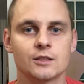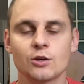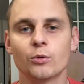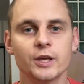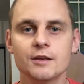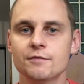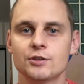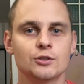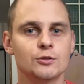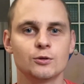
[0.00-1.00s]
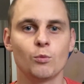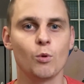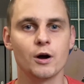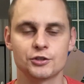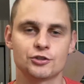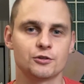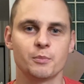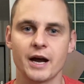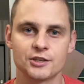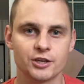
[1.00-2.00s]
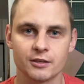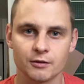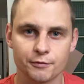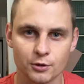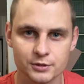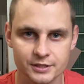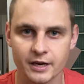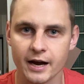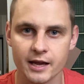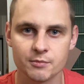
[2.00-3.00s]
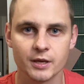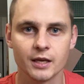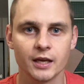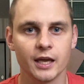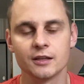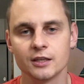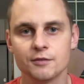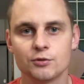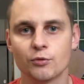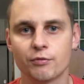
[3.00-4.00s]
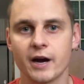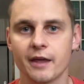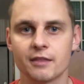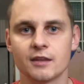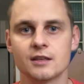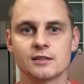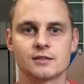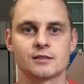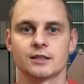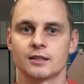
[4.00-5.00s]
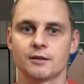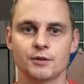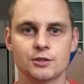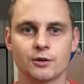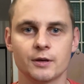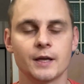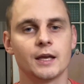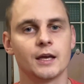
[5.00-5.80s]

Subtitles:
So if you watch my channel first time and if you find this video